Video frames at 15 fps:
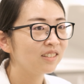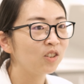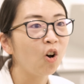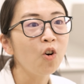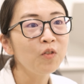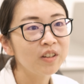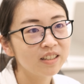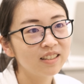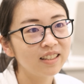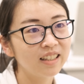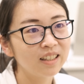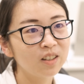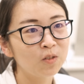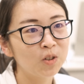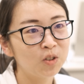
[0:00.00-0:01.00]
The obvious
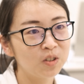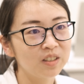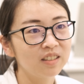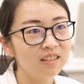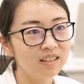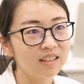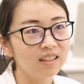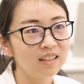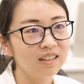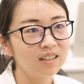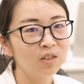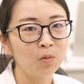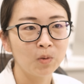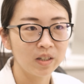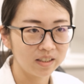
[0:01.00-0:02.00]
thing, which is
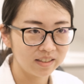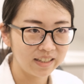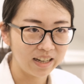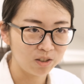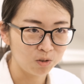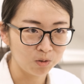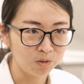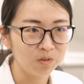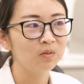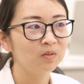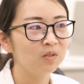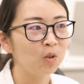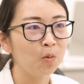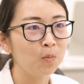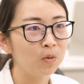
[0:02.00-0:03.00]
the work schedule,
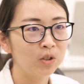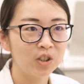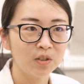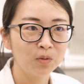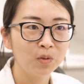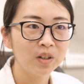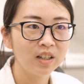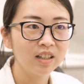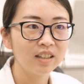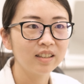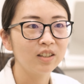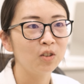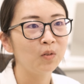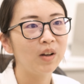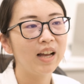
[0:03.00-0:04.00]
no more shift work.
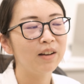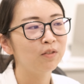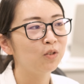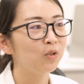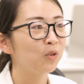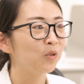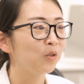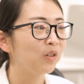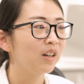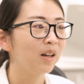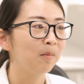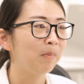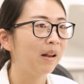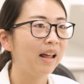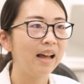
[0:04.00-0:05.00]
You don't have to
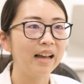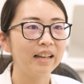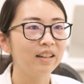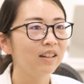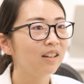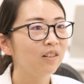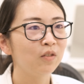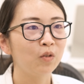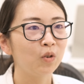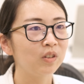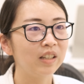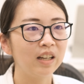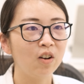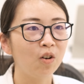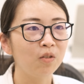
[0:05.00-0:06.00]
apply for a
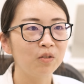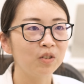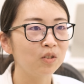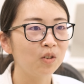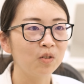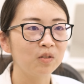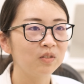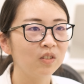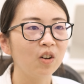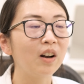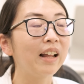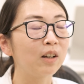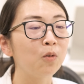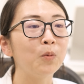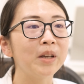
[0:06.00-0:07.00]
day off, or
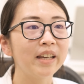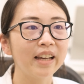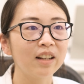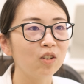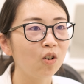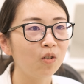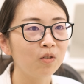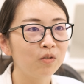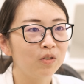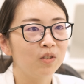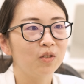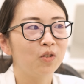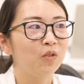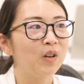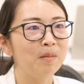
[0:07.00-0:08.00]
like a weekend off
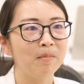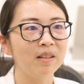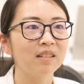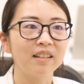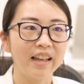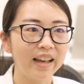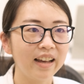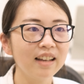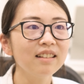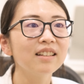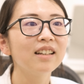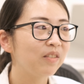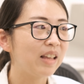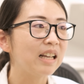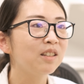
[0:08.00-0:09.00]
3 months ahead.
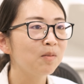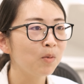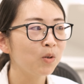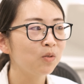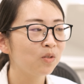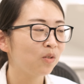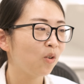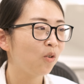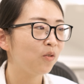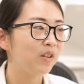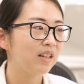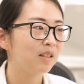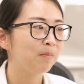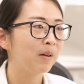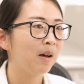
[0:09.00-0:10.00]
That's most
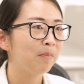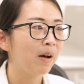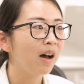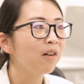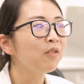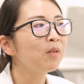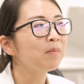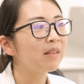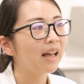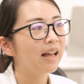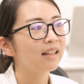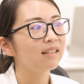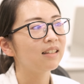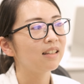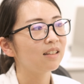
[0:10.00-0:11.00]
obvious. But apart from
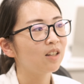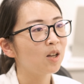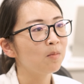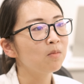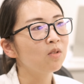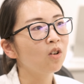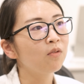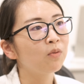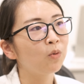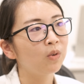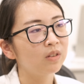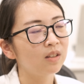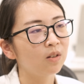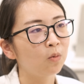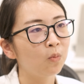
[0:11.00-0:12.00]
that, in terms of
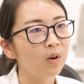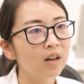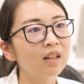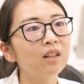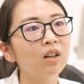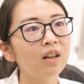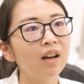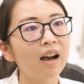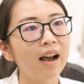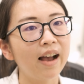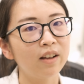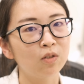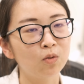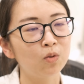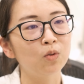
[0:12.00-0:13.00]
what the work
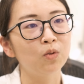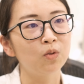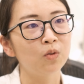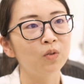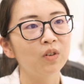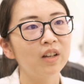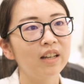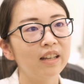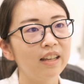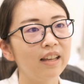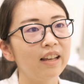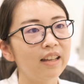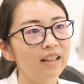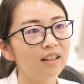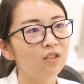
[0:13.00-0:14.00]
I do
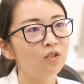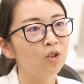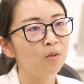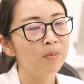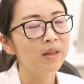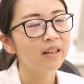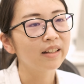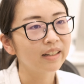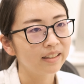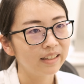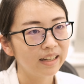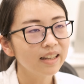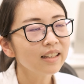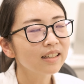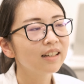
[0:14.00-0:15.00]
here in a GP
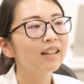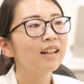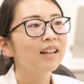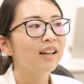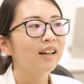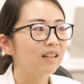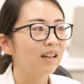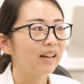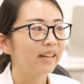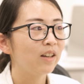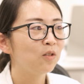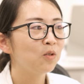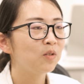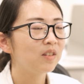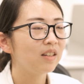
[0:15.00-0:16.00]
clinic, I get
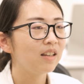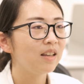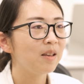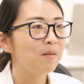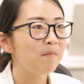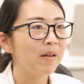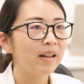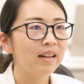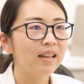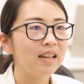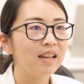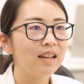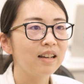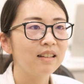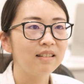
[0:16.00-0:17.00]
to see
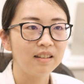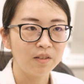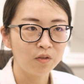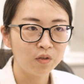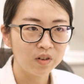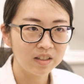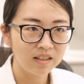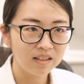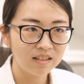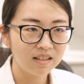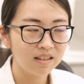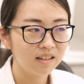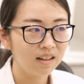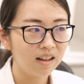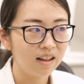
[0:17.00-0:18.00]
many different
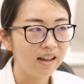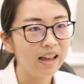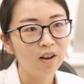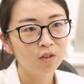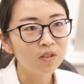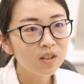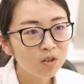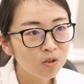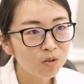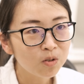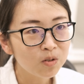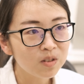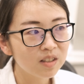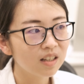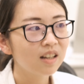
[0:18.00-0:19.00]
health
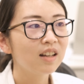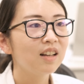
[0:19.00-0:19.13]
issues.